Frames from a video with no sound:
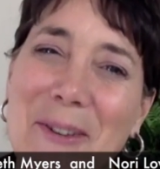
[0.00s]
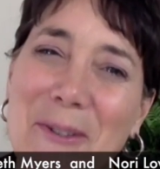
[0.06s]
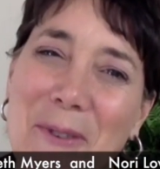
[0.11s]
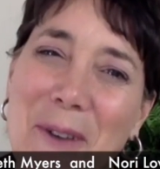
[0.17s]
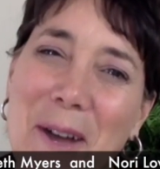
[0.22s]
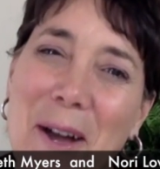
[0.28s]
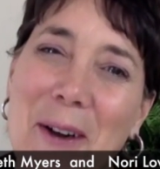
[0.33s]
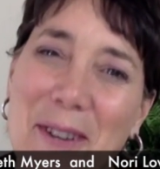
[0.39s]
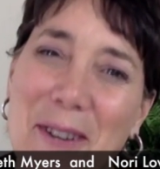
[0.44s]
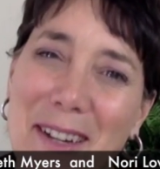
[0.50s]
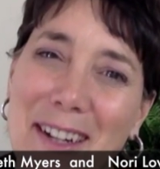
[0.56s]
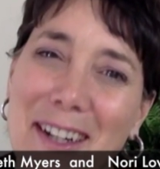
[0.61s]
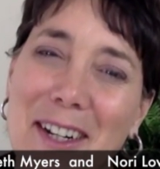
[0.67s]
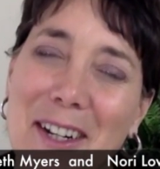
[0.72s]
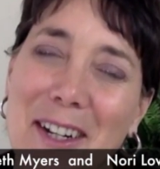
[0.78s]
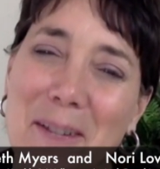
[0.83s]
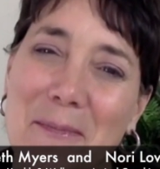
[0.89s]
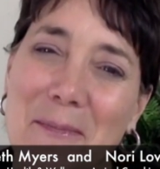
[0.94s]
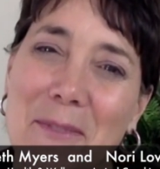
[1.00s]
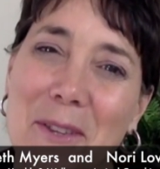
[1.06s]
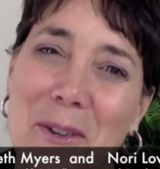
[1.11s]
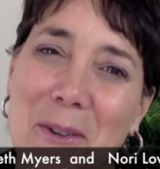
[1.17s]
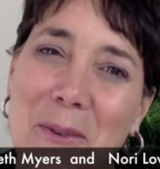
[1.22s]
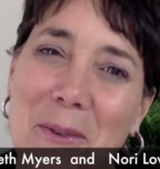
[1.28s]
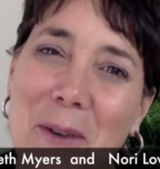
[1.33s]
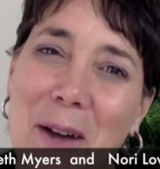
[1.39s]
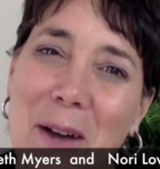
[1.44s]
You're welcome. You're
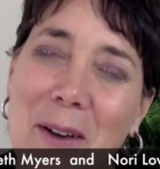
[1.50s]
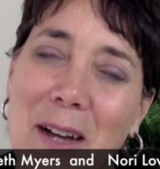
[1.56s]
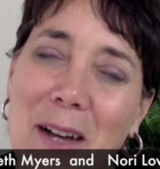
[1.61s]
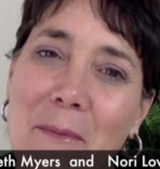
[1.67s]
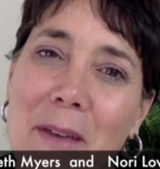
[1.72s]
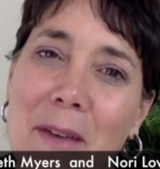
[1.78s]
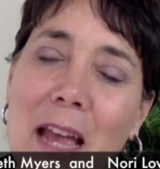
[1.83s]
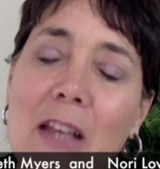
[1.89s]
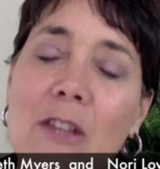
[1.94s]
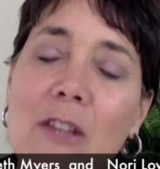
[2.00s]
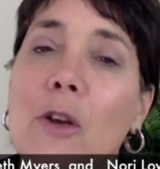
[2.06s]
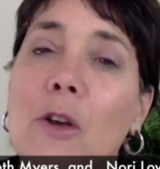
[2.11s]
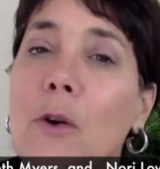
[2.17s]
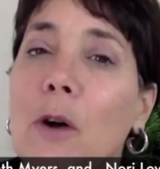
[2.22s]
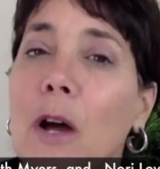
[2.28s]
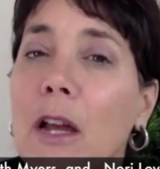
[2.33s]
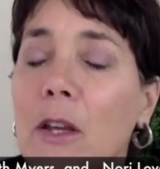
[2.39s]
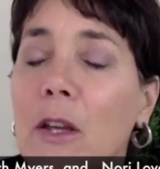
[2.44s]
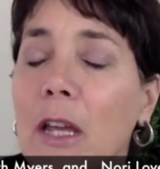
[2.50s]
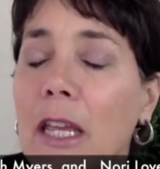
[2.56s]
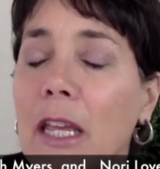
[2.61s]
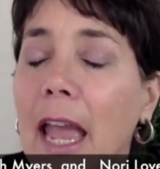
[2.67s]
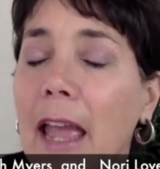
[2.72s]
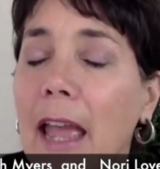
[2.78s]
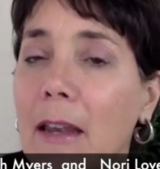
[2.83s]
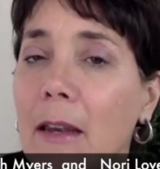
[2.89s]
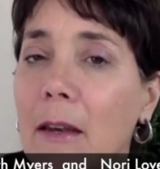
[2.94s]
welcome. So
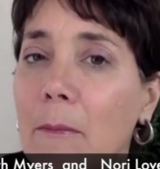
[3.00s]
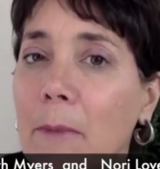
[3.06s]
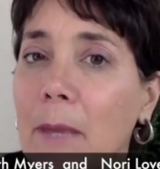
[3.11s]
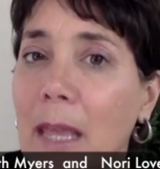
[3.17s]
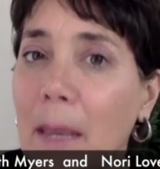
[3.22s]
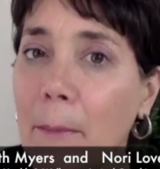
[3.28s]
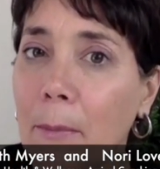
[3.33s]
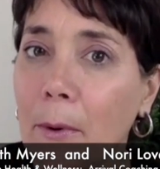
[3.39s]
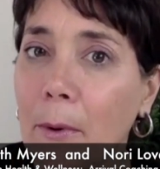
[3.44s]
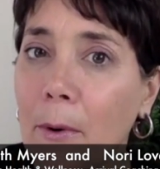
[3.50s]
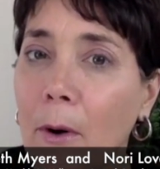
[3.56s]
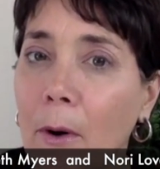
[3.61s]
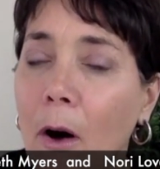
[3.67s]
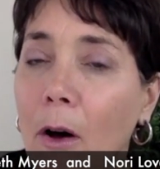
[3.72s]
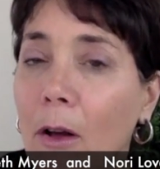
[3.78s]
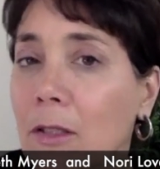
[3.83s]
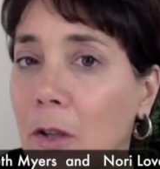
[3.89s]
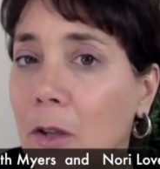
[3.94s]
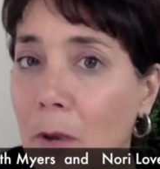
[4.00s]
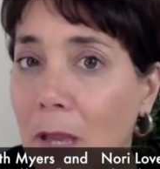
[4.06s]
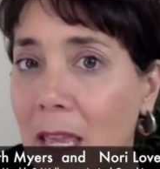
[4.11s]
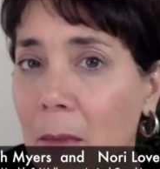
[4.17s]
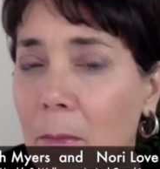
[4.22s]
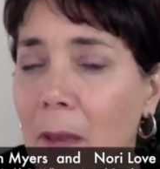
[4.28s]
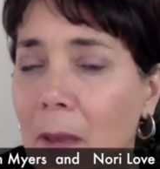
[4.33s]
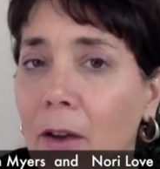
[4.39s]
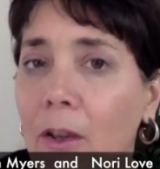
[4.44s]
can people also
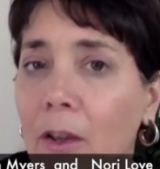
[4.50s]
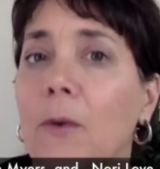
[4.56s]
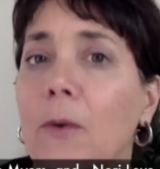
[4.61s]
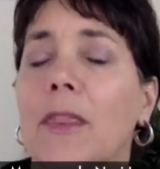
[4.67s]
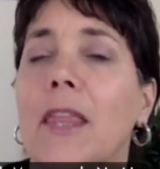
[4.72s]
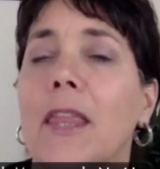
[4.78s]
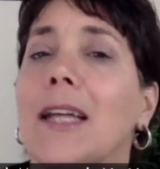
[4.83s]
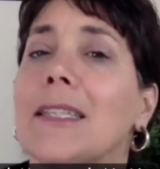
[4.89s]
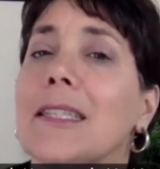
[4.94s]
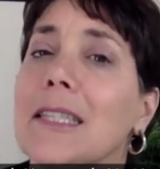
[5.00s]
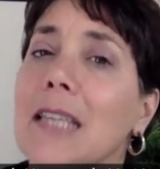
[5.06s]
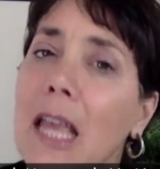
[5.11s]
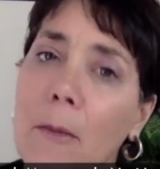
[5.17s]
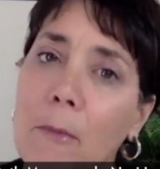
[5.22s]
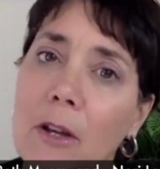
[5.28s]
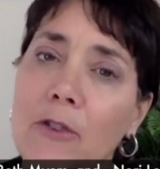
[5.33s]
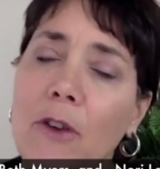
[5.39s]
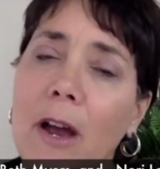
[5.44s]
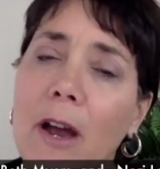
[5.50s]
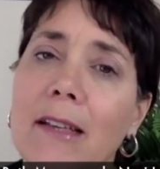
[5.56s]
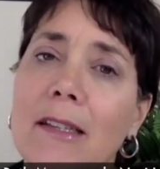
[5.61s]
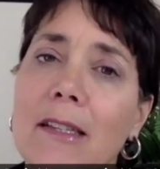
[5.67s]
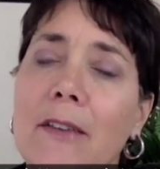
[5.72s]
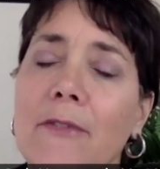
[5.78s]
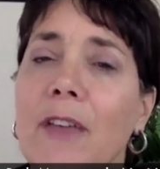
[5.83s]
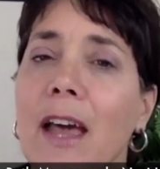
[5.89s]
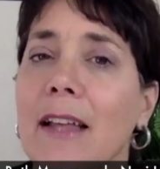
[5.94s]
email you at that same address
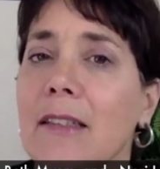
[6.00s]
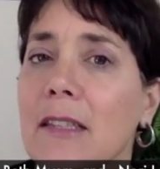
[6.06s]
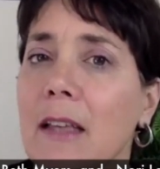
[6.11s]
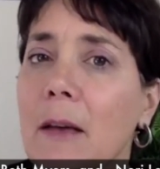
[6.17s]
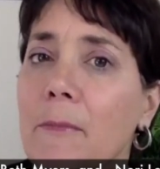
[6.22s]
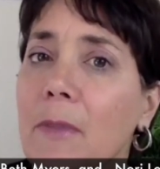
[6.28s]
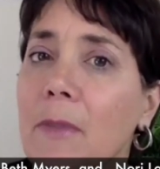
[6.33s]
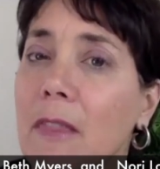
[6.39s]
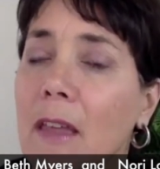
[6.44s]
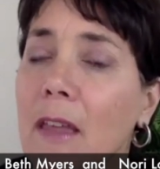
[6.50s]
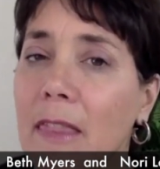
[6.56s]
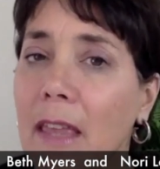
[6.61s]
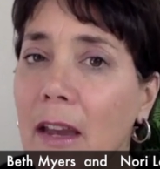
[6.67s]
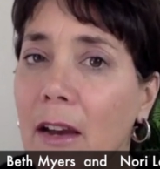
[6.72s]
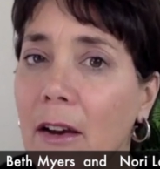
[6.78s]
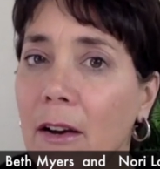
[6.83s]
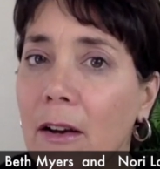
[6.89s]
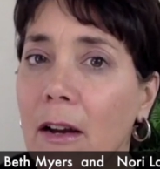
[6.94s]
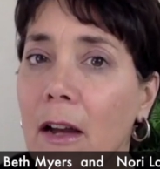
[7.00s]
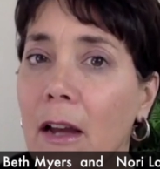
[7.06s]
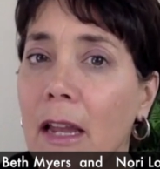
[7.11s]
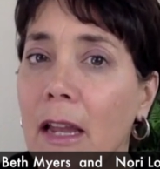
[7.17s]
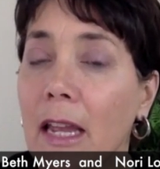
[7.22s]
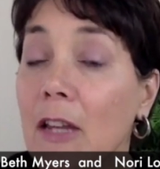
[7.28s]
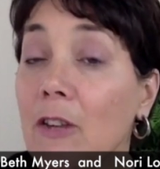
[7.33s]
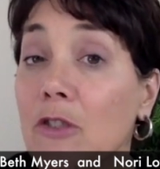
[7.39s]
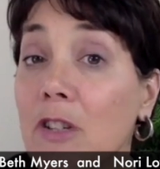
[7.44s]
if that's something that they're
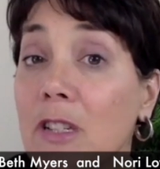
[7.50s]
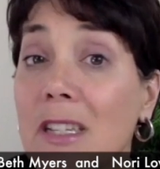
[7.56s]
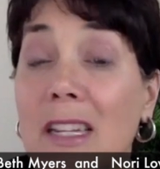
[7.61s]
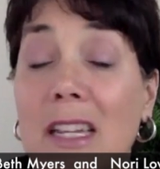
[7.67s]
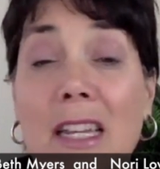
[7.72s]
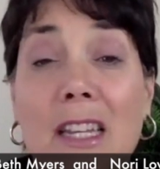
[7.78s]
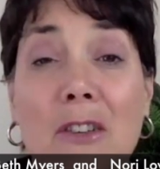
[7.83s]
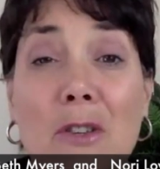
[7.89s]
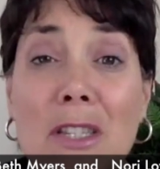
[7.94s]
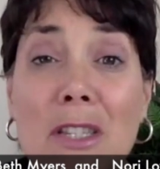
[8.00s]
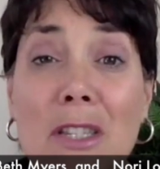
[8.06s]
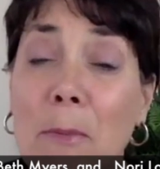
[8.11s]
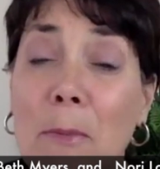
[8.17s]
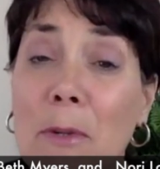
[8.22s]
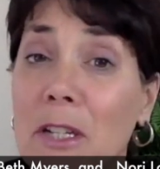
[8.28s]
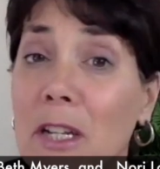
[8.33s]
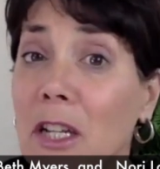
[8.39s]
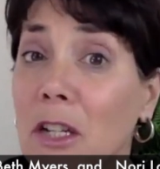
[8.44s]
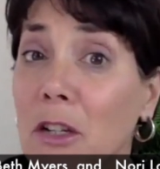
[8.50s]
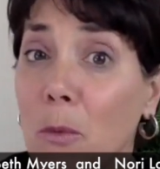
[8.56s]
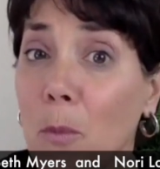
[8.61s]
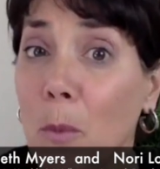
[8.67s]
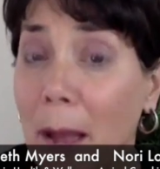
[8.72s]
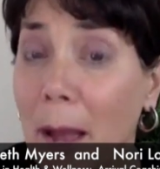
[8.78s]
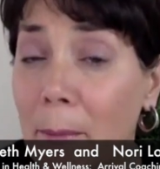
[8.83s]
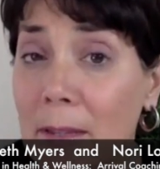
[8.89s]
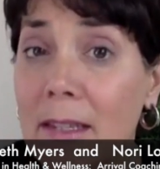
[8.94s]
interested in, or is there a particular
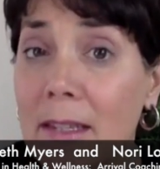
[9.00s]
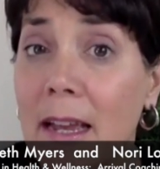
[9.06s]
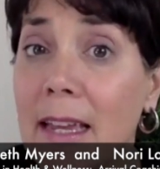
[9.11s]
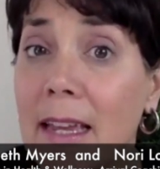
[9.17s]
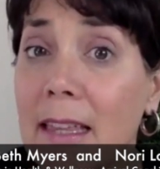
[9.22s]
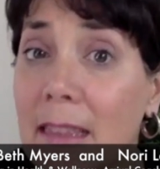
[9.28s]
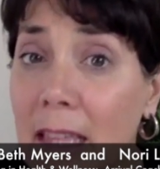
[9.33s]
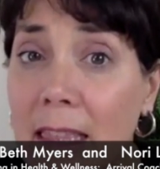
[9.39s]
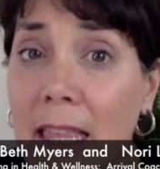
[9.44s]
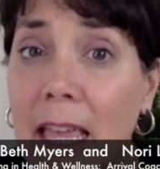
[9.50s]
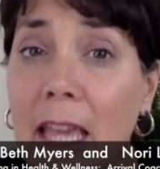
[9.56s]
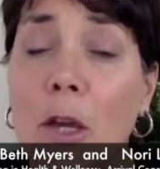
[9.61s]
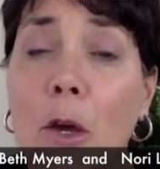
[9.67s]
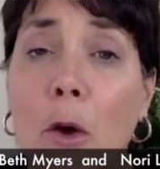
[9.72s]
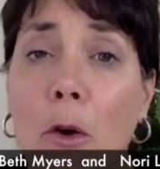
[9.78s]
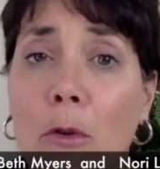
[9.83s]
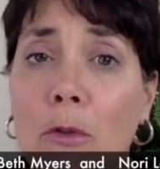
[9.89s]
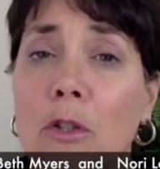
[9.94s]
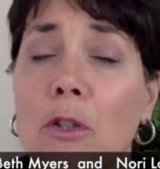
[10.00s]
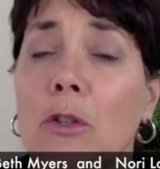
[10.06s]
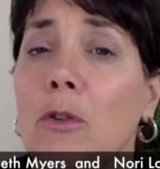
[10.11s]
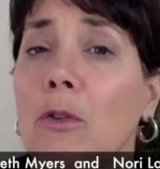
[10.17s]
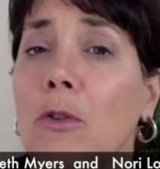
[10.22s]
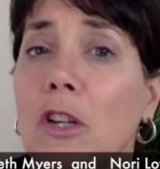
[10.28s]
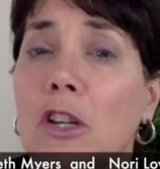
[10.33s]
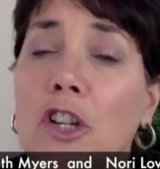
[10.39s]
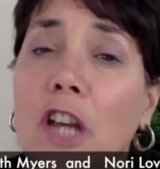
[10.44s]
website that they go to
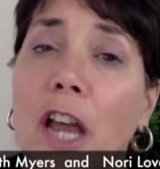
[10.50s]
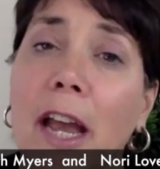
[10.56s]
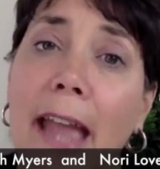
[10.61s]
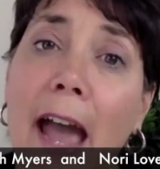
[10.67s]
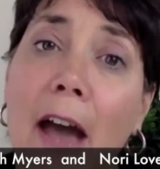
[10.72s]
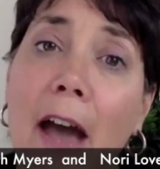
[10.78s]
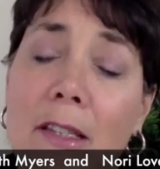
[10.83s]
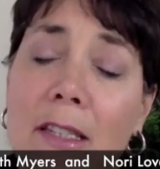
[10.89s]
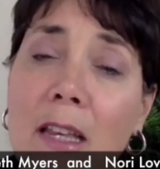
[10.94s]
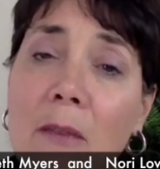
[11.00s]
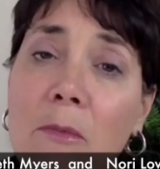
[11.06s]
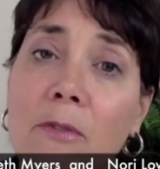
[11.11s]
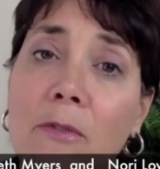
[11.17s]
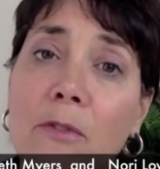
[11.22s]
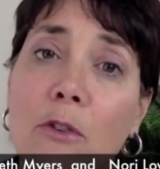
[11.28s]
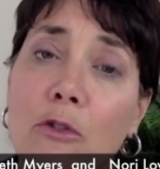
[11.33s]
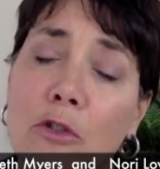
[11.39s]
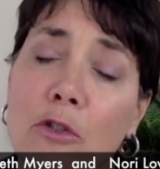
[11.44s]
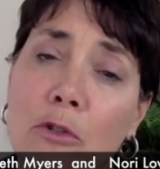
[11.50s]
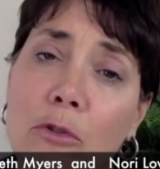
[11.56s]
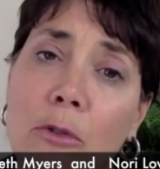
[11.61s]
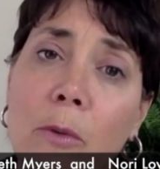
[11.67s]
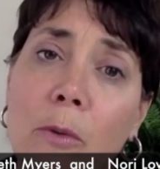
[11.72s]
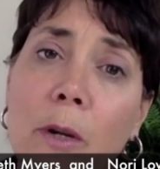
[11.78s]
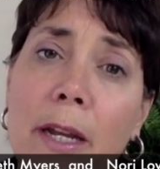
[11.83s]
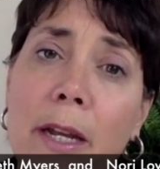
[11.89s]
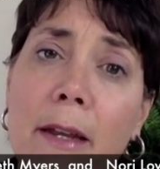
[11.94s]
check out some of your
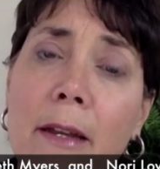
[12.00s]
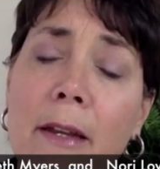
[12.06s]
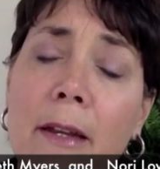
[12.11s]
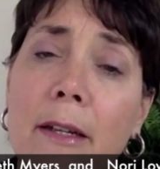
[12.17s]
jewelry?